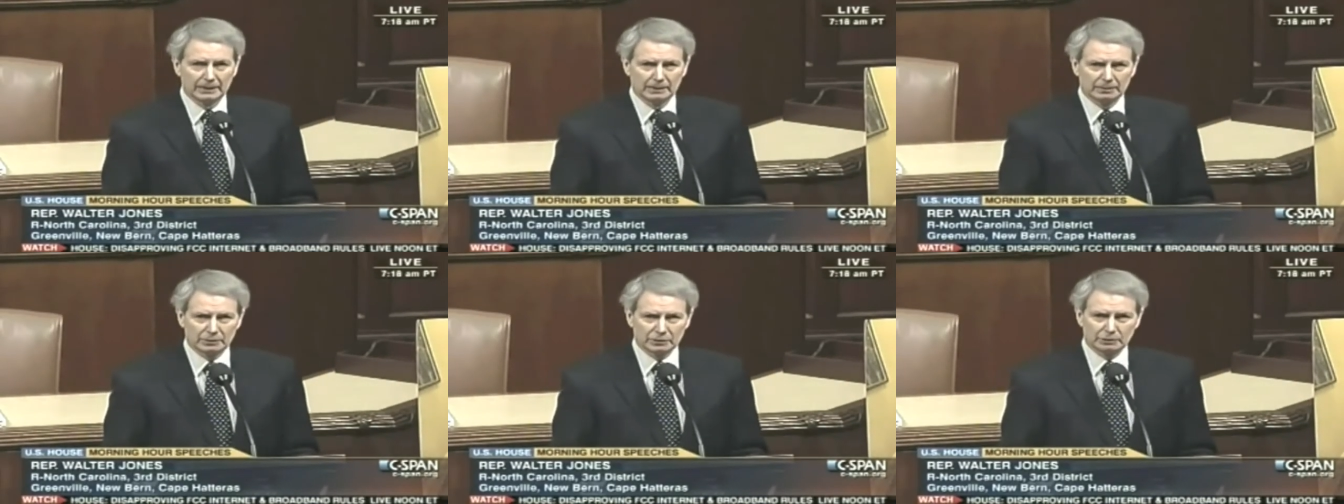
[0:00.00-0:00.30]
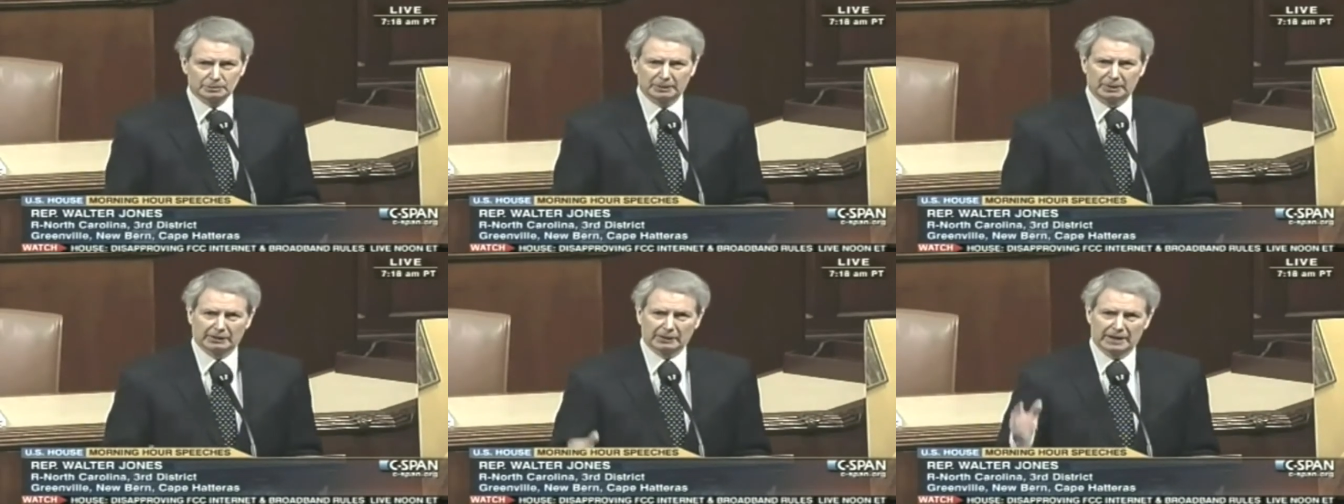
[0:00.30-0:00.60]
Mr.
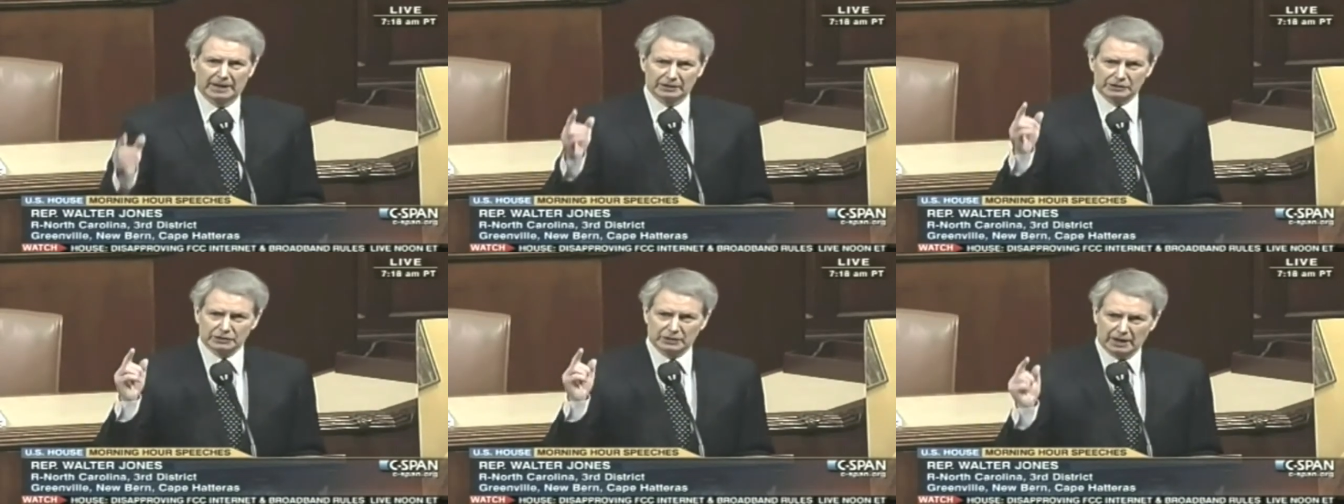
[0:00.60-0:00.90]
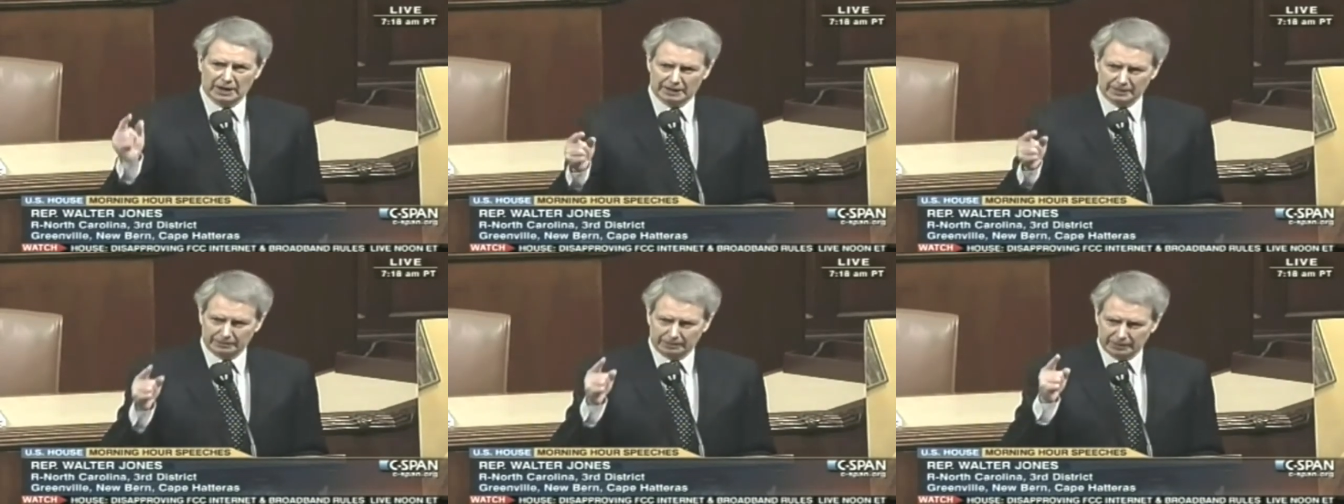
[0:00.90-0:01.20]
Speaker, I ask
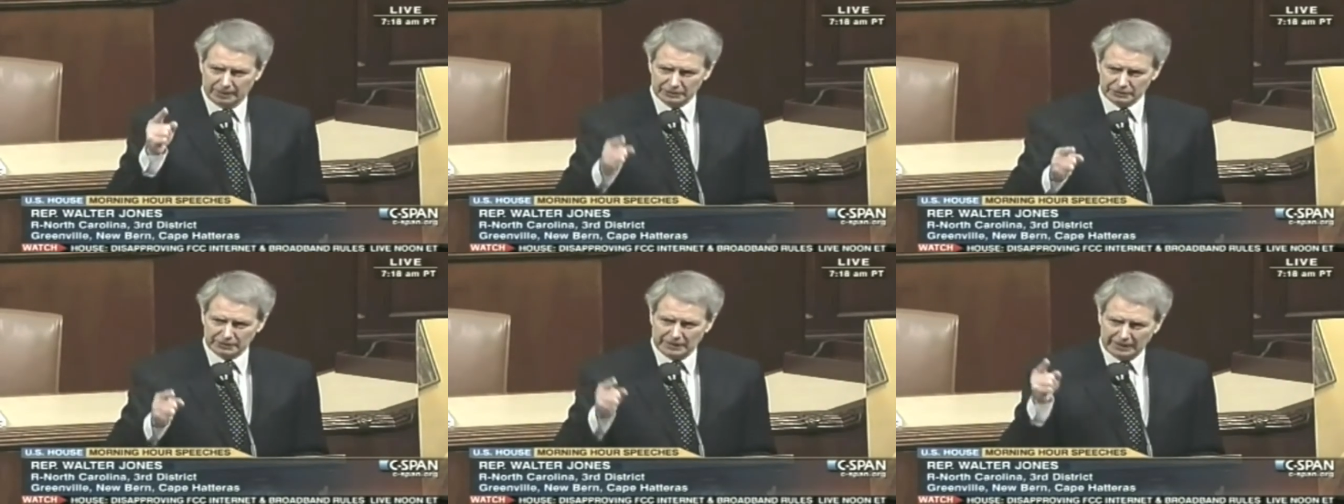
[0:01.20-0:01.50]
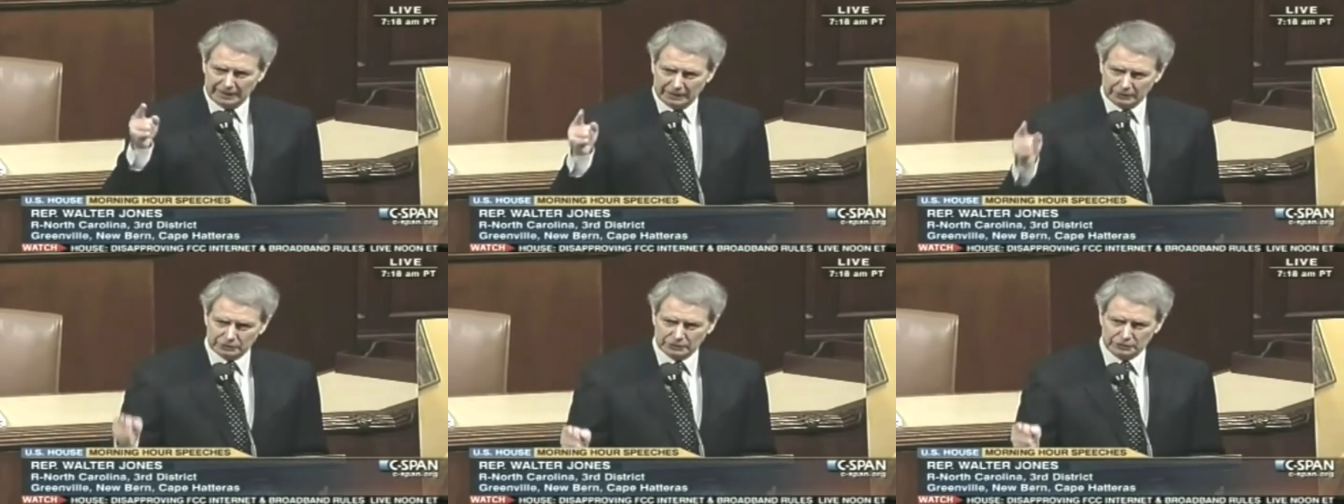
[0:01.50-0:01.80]
God to bless the
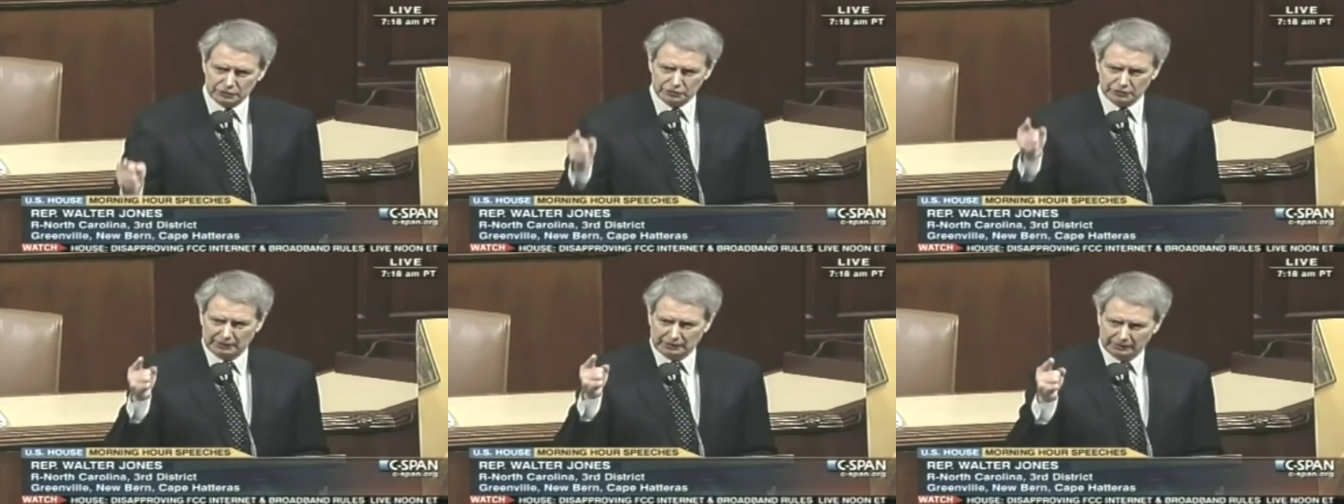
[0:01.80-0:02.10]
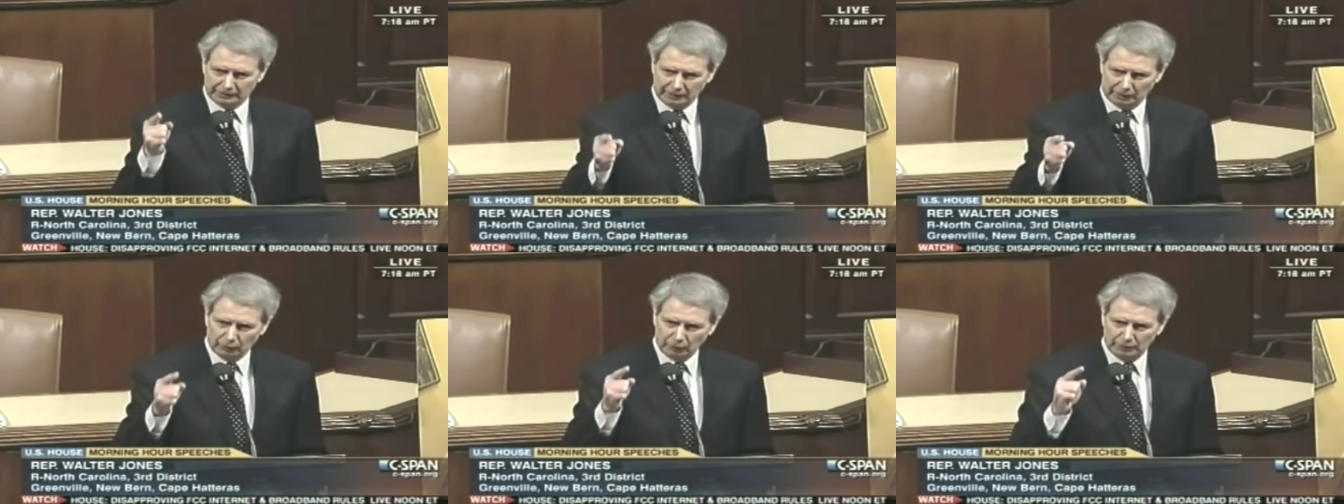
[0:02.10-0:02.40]
House and
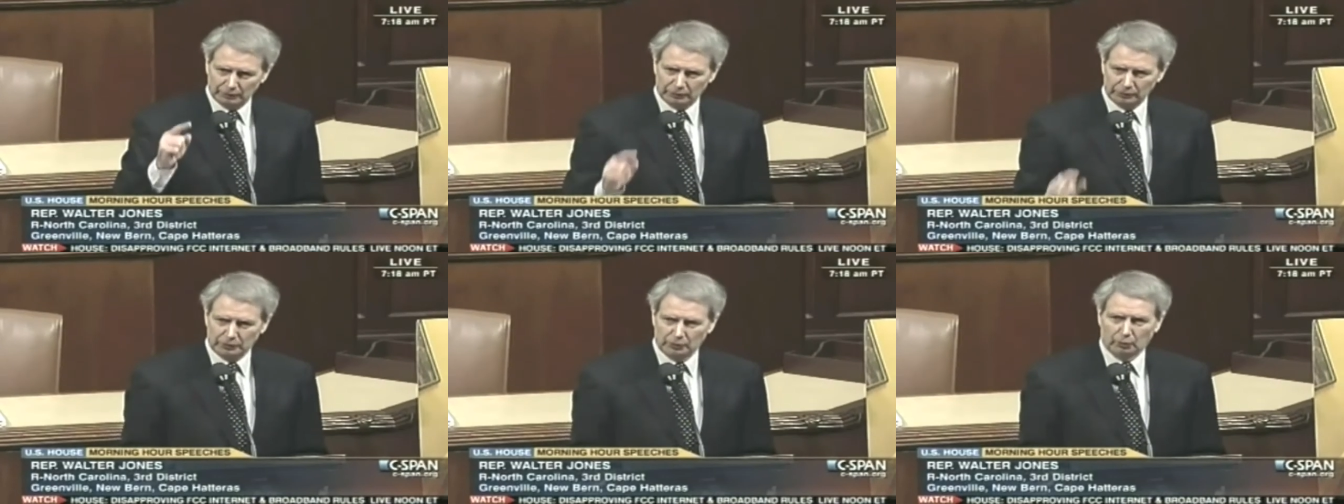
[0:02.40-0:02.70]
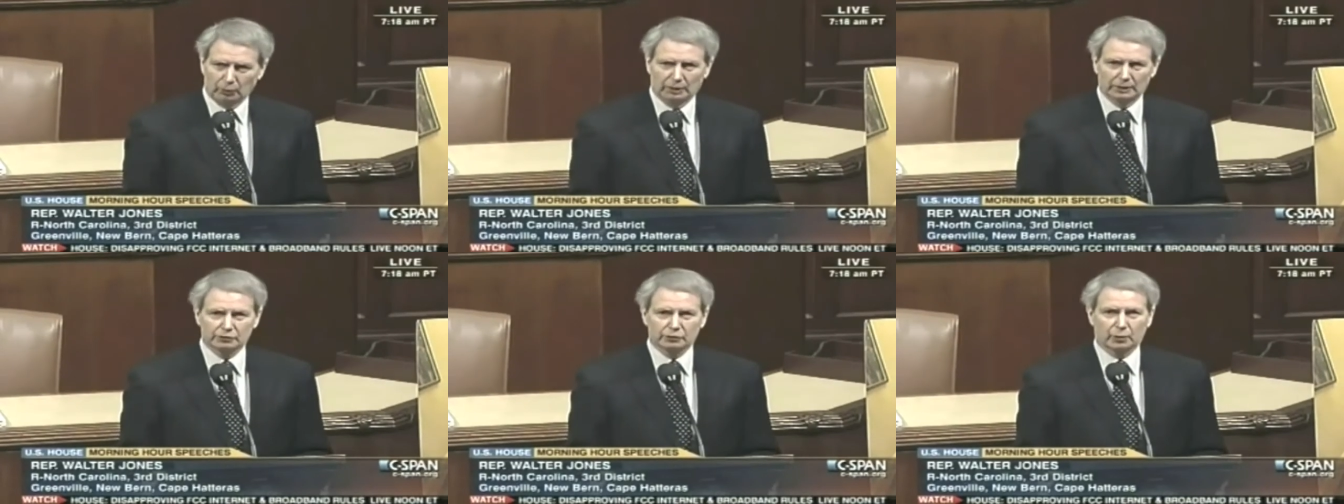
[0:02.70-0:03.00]
Senate that we will do
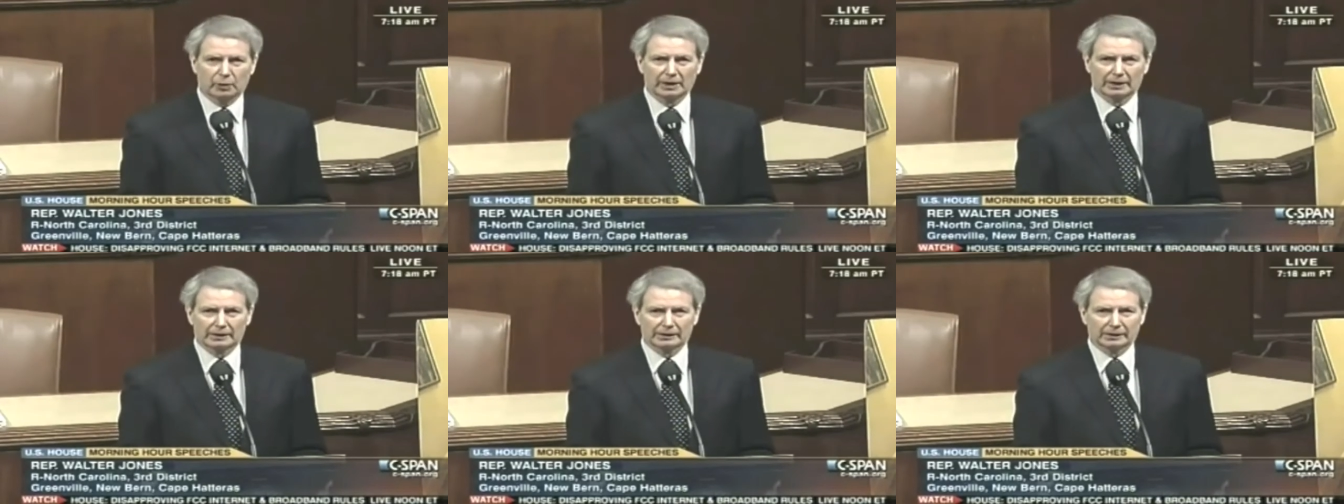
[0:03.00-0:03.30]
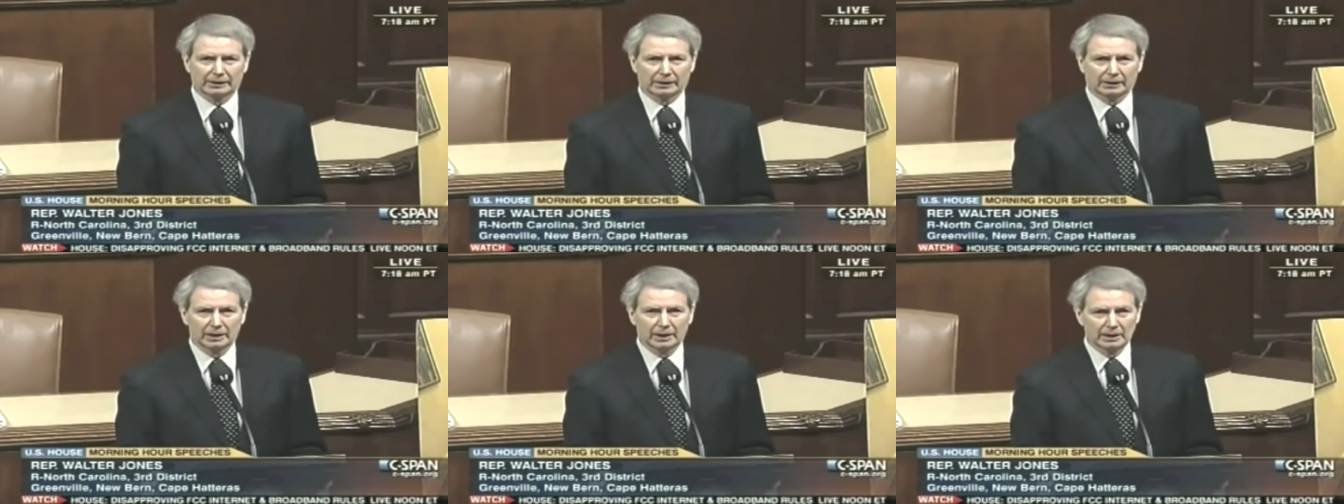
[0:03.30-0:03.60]
what is right
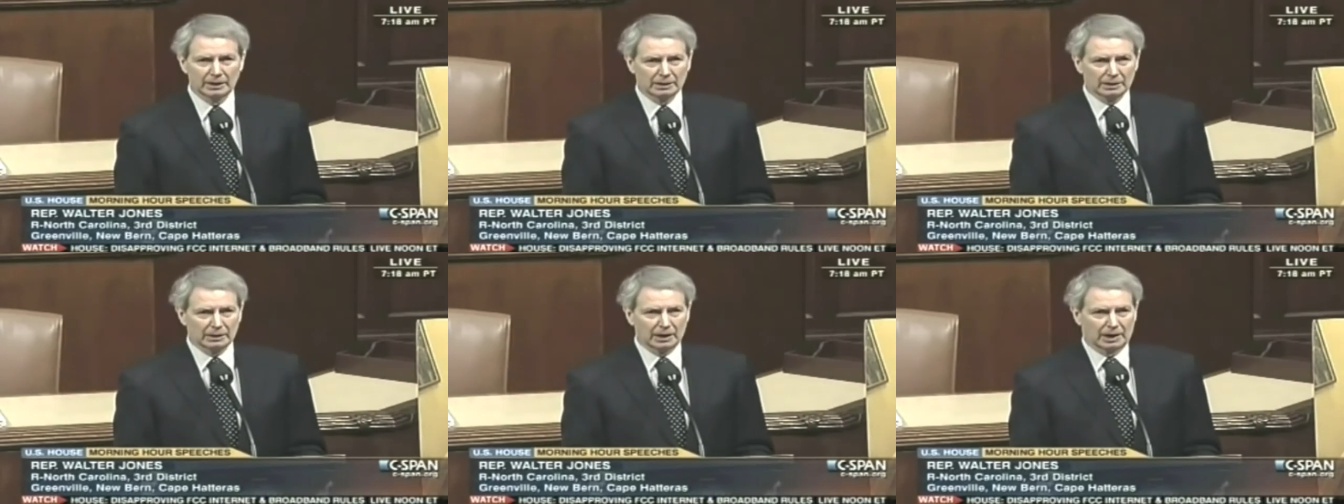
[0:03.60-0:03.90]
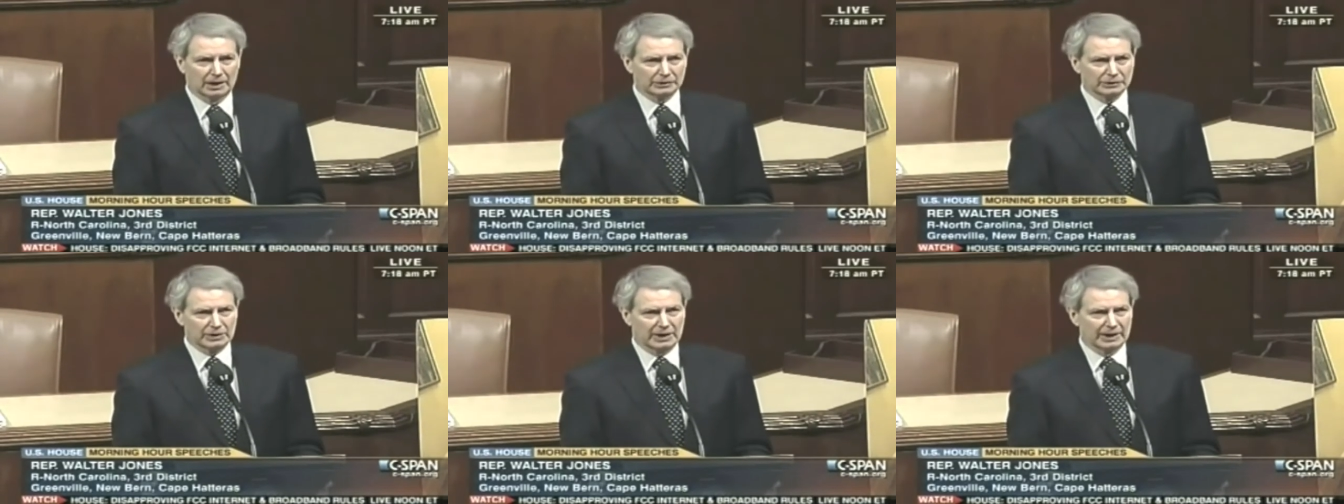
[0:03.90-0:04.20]
in
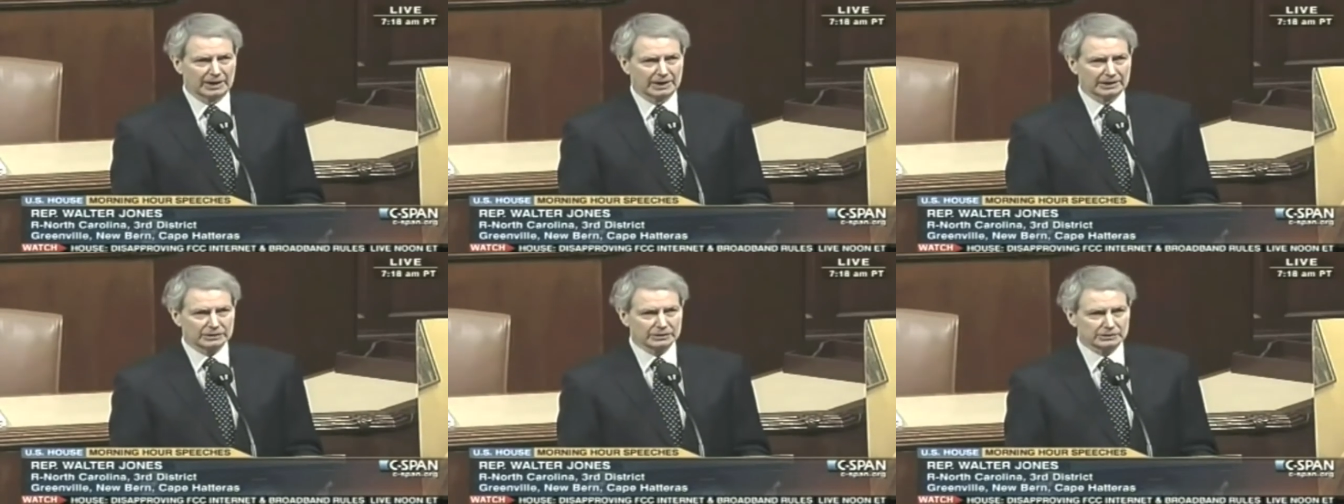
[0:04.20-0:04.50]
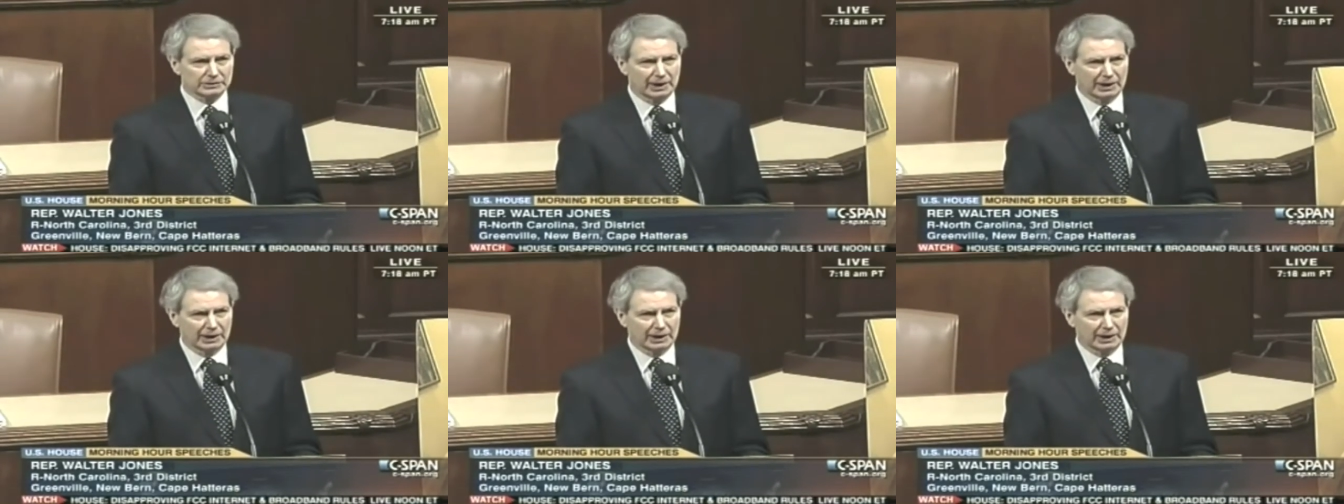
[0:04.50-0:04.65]
God's eyes.